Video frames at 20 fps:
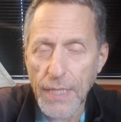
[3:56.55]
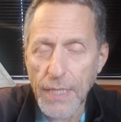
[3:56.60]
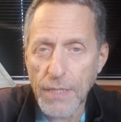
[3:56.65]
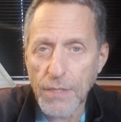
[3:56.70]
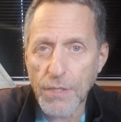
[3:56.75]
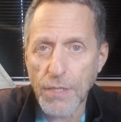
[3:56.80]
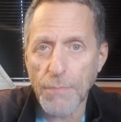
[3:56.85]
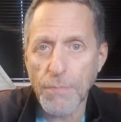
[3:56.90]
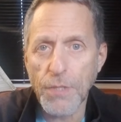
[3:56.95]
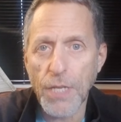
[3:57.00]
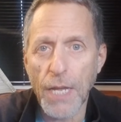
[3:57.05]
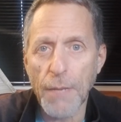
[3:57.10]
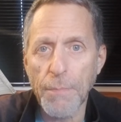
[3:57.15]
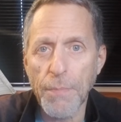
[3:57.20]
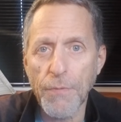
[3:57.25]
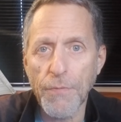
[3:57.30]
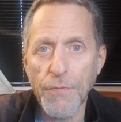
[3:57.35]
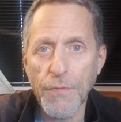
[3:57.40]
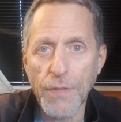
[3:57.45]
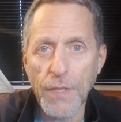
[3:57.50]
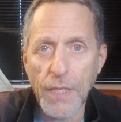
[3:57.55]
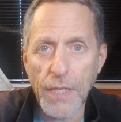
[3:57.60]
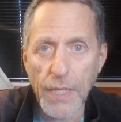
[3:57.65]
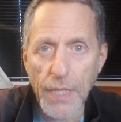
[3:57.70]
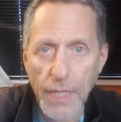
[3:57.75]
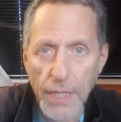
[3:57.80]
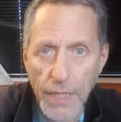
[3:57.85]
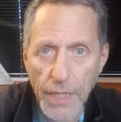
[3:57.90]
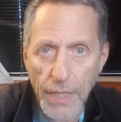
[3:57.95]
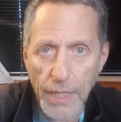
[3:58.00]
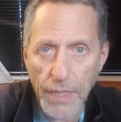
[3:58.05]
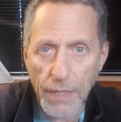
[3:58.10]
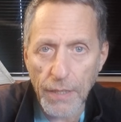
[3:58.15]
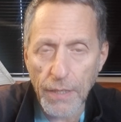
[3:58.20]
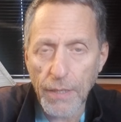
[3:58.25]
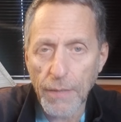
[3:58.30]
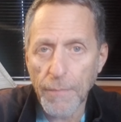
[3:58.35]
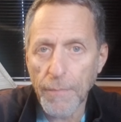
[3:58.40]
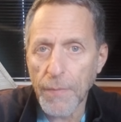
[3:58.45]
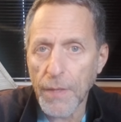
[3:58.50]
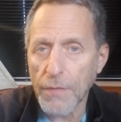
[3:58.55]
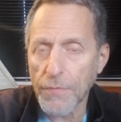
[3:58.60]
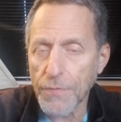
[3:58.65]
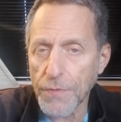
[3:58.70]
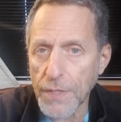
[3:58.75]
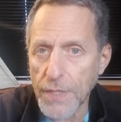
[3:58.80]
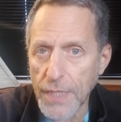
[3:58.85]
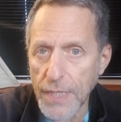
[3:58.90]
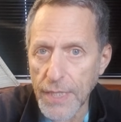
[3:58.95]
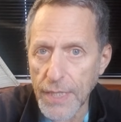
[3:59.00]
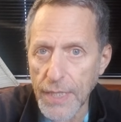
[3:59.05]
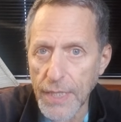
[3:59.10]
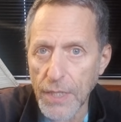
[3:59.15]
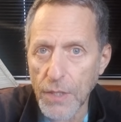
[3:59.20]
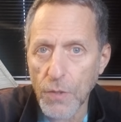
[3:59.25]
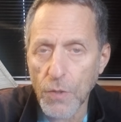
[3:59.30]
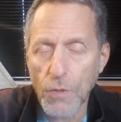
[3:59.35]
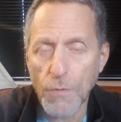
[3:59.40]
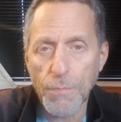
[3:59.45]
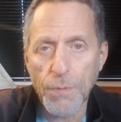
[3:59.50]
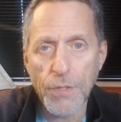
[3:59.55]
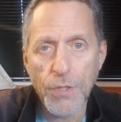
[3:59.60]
some type of kidney fatigue or